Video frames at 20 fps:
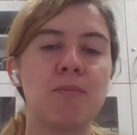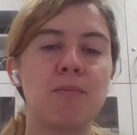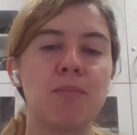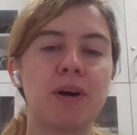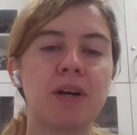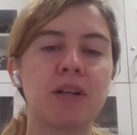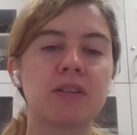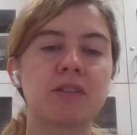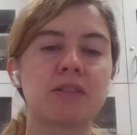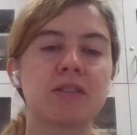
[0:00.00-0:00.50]

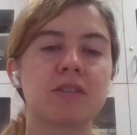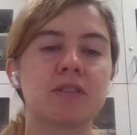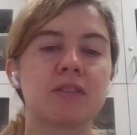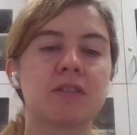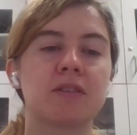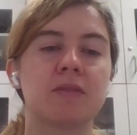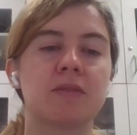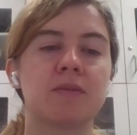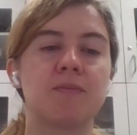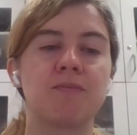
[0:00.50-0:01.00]
But
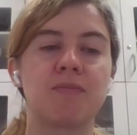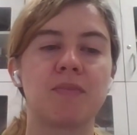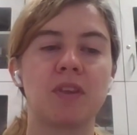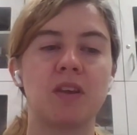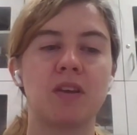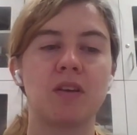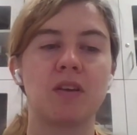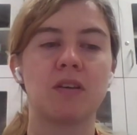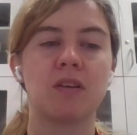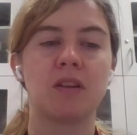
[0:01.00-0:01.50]

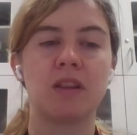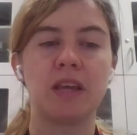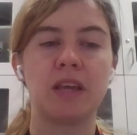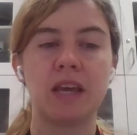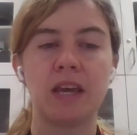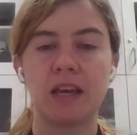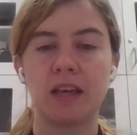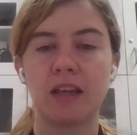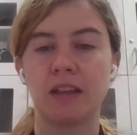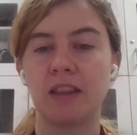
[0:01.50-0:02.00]

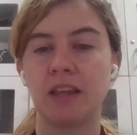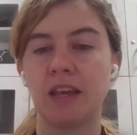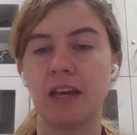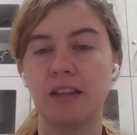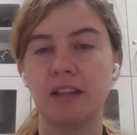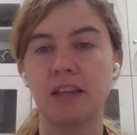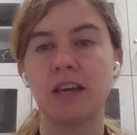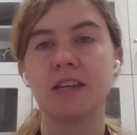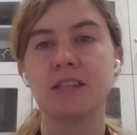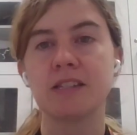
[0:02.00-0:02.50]
the
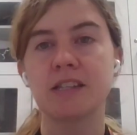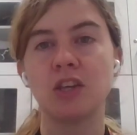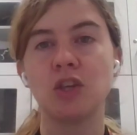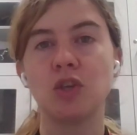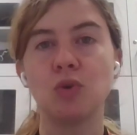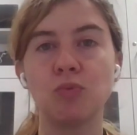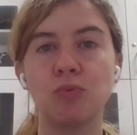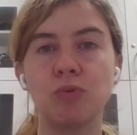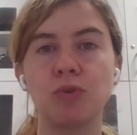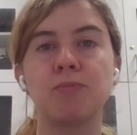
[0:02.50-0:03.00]
idea is that
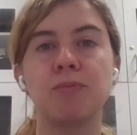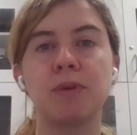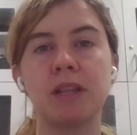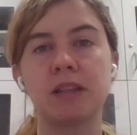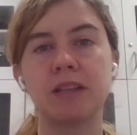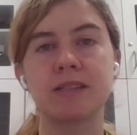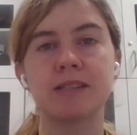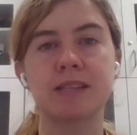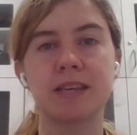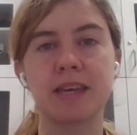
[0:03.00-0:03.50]
you would
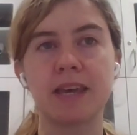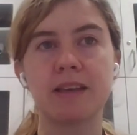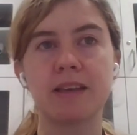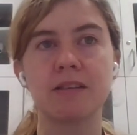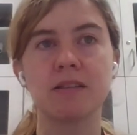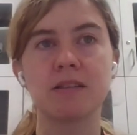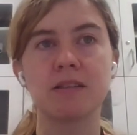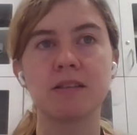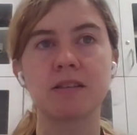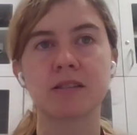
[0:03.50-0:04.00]
build the
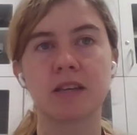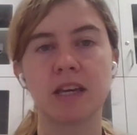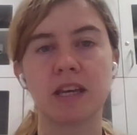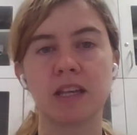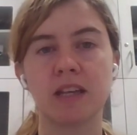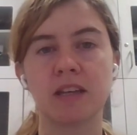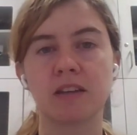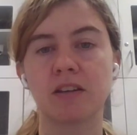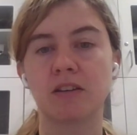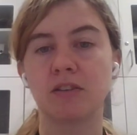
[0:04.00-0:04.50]
skills
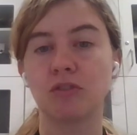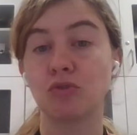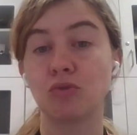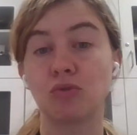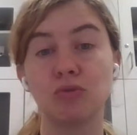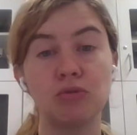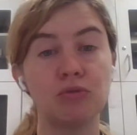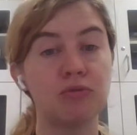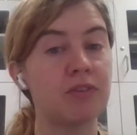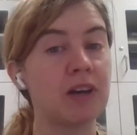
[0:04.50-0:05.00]
in
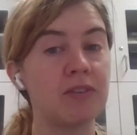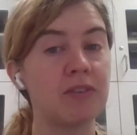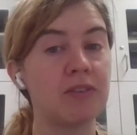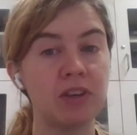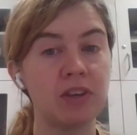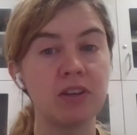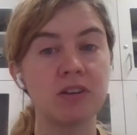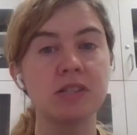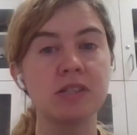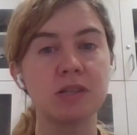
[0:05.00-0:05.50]
2 to 5
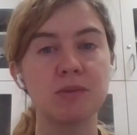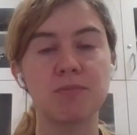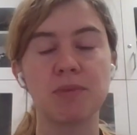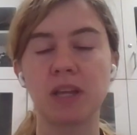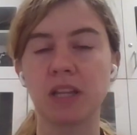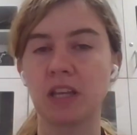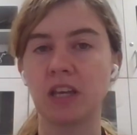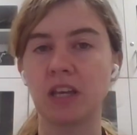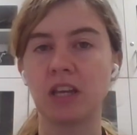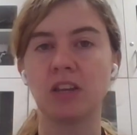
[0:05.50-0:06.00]
years,
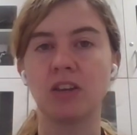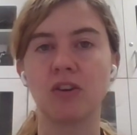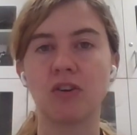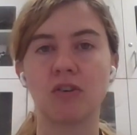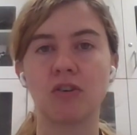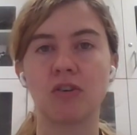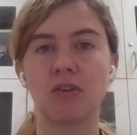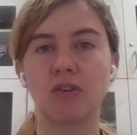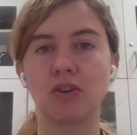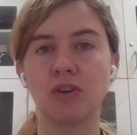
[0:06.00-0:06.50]
depending
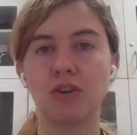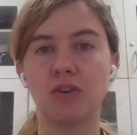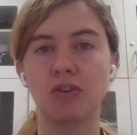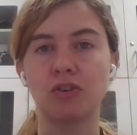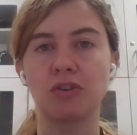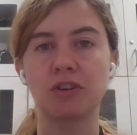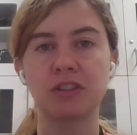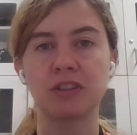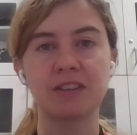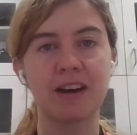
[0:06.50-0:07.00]
on
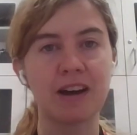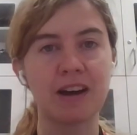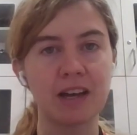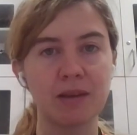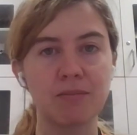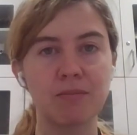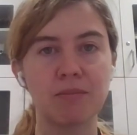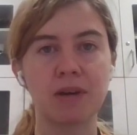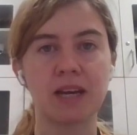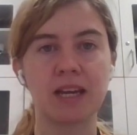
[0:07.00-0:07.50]
your
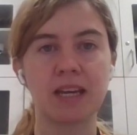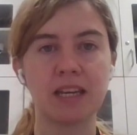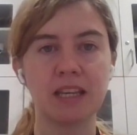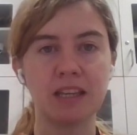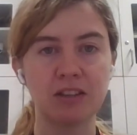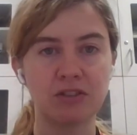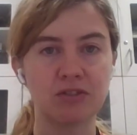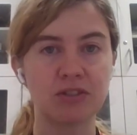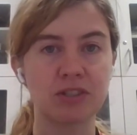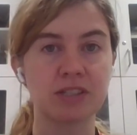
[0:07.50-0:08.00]
time and
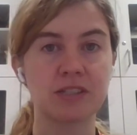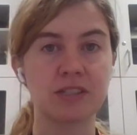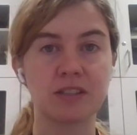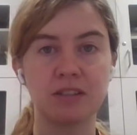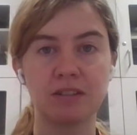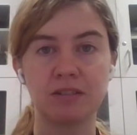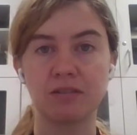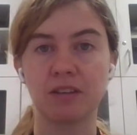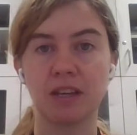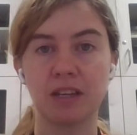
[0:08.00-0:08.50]
interest
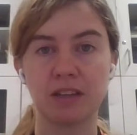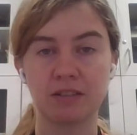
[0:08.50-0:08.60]
and